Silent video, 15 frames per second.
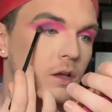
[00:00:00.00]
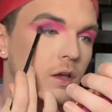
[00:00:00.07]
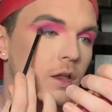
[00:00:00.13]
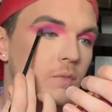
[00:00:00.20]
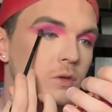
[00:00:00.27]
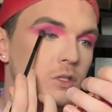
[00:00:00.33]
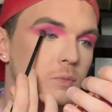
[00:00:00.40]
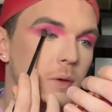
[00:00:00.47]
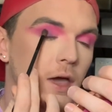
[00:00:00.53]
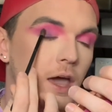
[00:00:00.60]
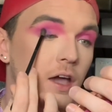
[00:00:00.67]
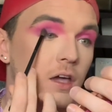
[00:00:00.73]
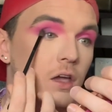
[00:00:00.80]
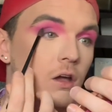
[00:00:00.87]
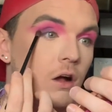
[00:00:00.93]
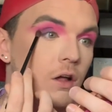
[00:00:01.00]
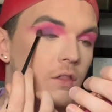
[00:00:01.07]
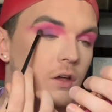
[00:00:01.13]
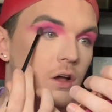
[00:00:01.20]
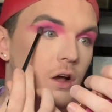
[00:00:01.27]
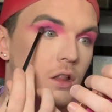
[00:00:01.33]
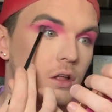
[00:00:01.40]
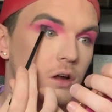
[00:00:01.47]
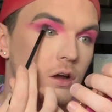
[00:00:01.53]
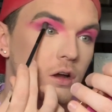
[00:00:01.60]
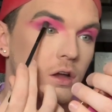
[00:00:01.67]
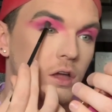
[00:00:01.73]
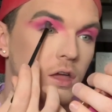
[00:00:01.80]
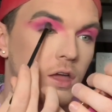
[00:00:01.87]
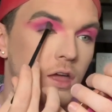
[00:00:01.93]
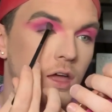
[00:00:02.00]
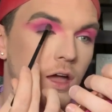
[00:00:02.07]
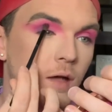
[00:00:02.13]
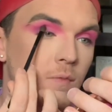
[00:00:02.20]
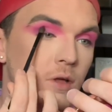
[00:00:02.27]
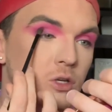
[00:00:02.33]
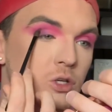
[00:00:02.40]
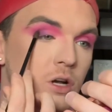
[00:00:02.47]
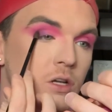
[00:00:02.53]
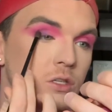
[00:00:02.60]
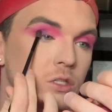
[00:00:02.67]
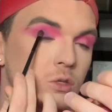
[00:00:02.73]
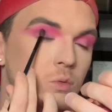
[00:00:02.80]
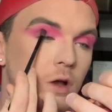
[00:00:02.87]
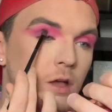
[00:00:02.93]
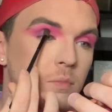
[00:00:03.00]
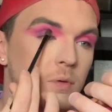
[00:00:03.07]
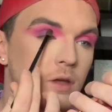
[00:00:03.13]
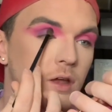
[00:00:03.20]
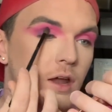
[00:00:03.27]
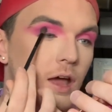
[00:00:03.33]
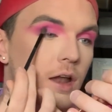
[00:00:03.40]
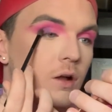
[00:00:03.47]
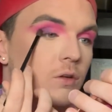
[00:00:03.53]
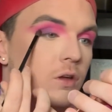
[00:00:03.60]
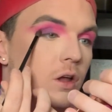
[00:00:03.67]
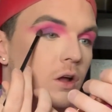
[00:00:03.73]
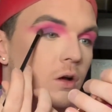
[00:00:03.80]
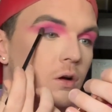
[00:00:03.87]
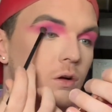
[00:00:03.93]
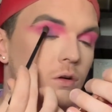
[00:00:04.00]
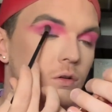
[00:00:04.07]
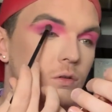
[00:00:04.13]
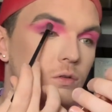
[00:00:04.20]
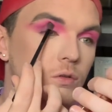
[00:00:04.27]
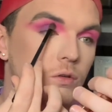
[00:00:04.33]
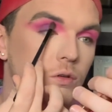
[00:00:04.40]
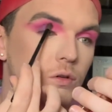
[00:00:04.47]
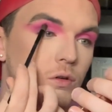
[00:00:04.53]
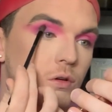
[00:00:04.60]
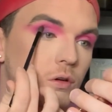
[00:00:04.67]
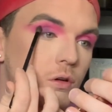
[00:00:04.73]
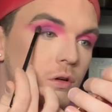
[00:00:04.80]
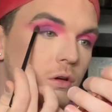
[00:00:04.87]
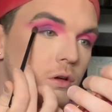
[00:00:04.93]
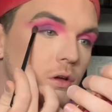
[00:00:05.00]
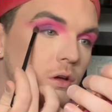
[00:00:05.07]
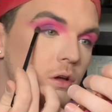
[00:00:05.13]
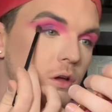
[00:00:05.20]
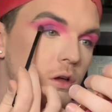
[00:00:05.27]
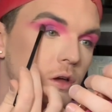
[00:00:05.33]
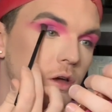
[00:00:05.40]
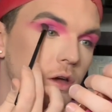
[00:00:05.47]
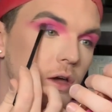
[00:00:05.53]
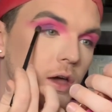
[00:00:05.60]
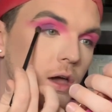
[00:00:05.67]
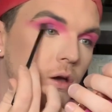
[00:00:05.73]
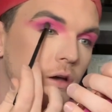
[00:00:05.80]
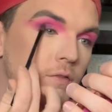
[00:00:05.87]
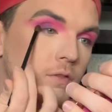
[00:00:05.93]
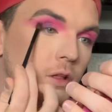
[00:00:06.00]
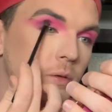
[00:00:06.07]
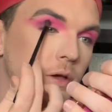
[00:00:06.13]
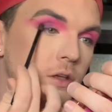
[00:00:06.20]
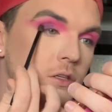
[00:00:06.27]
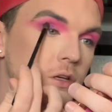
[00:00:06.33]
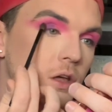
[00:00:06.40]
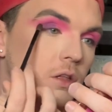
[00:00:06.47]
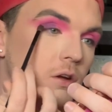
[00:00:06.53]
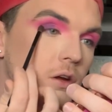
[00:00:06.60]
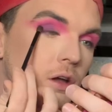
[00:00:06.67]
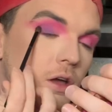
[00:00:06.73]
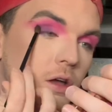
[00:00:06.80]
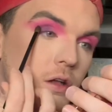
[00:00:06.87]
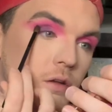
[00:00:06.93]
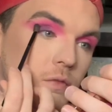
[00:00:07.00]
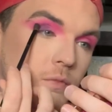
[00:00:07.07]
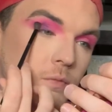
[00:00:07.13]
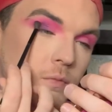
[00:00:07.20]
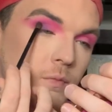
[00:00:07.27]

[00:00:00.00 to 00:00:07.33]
I'm just packing on the color. I'm not trying to swipe it. I don't know how I feel about this color yet.